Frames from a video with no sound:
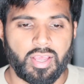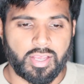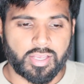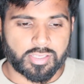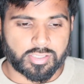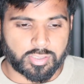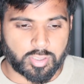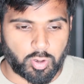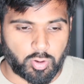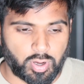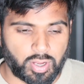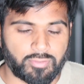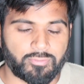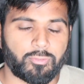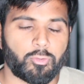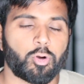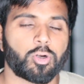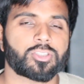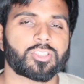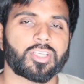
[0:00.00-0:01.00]
So
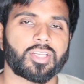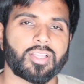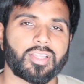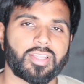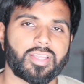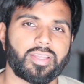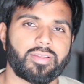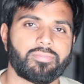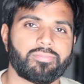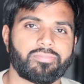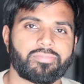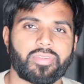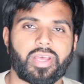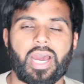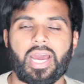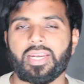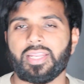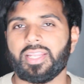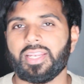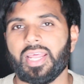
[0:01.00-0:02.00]
unfortunately,
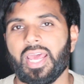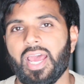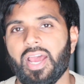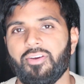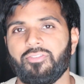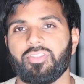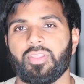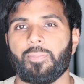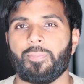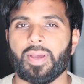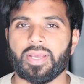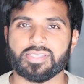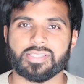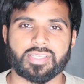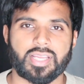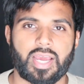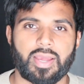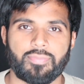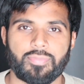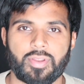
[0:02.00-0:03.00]
I didn't have the best
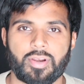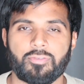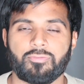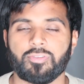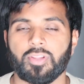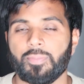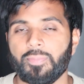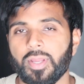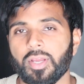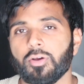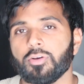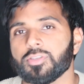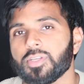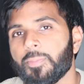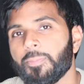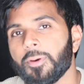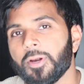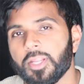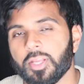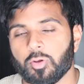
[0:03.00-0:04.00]
time there. Flamingos
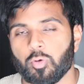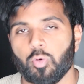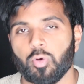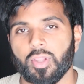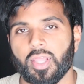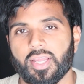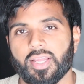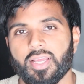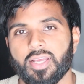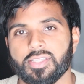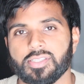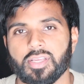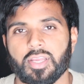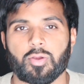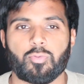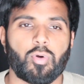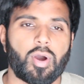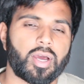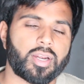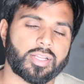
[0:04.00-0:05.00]
are pretty cool, I guess.
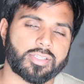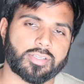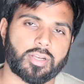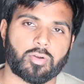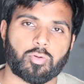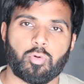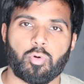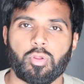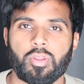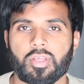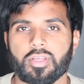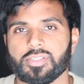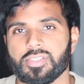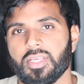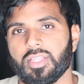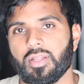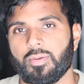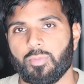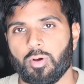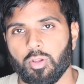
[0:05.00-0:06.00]
Iguanas are cool. You can
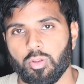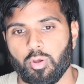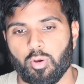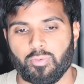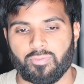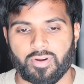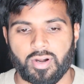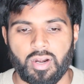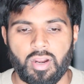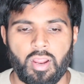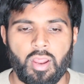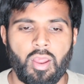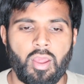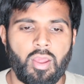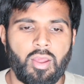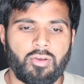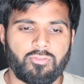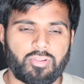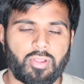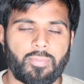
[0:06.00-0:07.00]
see them all over.
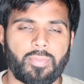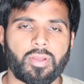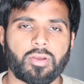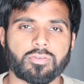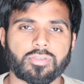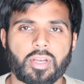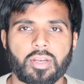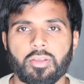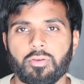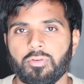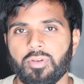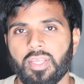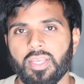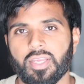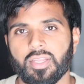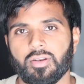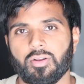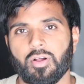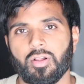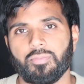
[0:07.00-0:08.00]
Flamingos are
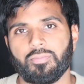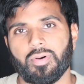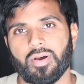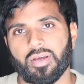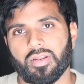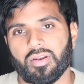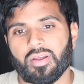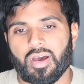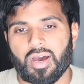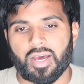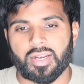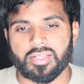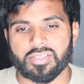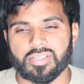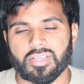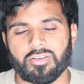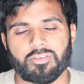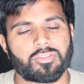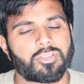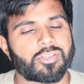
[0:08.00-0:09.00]
unique and all, but
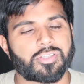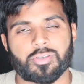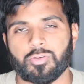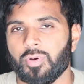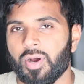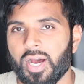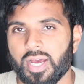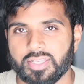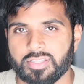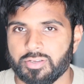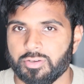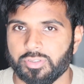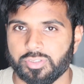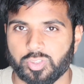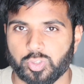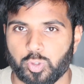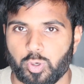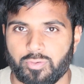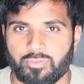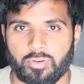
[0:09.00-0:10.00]
honestly, it was just too hot to
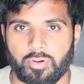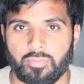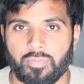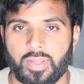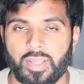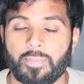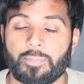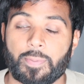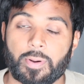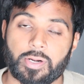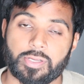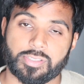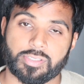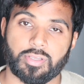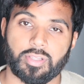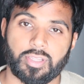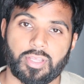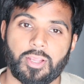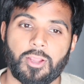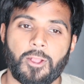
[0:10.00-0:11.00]
enjoy for me
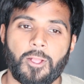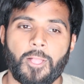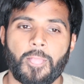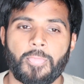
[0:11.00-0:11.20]
personally.